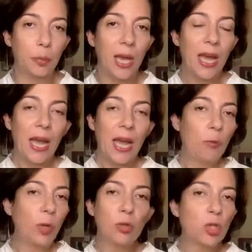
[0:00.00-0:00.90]
And when you
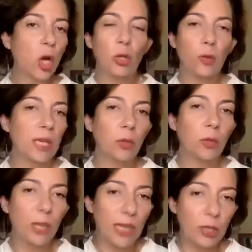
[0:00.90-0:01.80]
start using
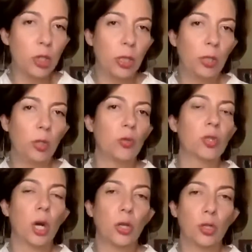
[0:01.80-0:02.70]
religion, you
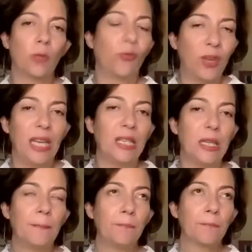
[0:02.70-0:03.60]
start to feed
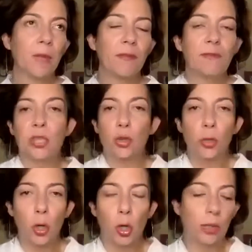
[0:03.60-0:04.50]

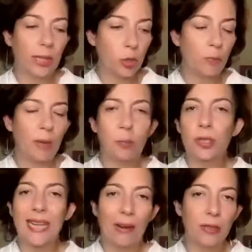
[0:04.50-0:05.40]
vitriol into
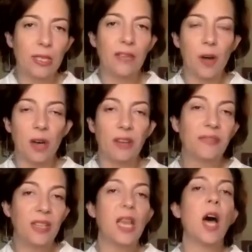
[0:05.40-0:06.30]
people's narrative of
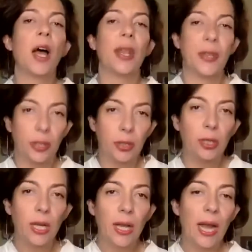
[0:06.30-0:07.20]
the other.
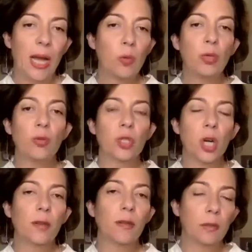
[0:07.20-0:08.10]
And when you
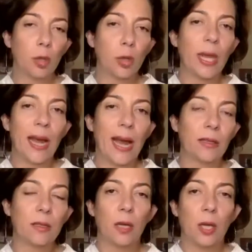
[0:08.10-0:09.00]
start looking
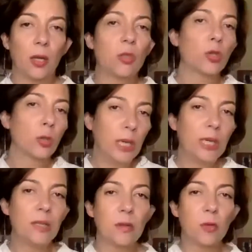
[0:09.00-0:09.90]
at
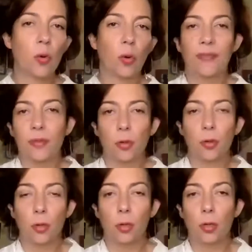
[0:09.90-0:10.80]
Sunnis, or if
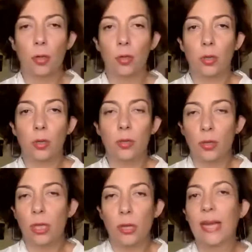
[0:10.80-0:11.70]
you're Sunni looking
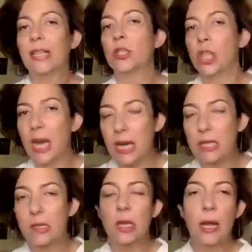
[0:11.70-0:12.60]
at Shias
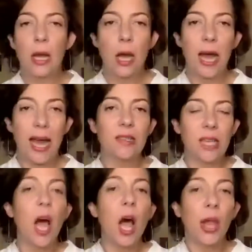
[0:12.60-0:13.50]
as the
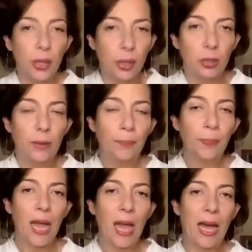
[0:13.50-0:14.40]
other,
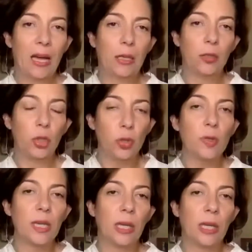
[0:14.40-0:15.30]
and
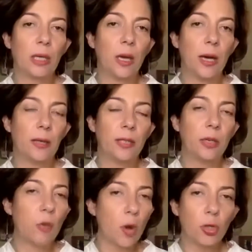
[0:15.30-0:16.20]
using
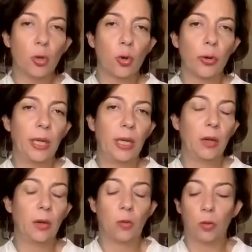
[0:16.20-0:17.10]

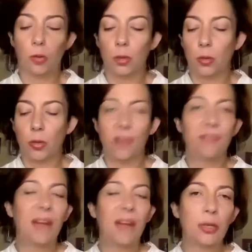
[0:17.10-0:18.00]
derogatory or
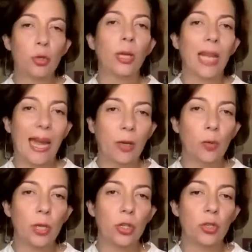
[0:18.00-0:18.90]
inflammatory
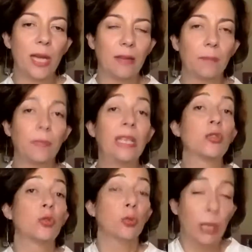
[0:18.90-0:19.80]
language that
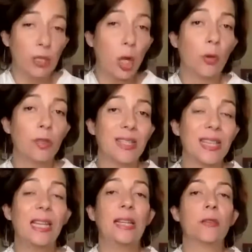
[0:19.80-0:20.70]
leads to intolerance,
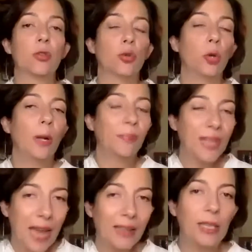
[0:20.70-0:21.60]

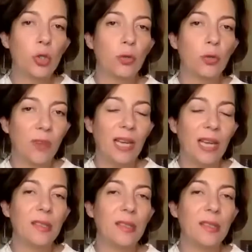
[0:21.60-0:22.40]
can lead to violence.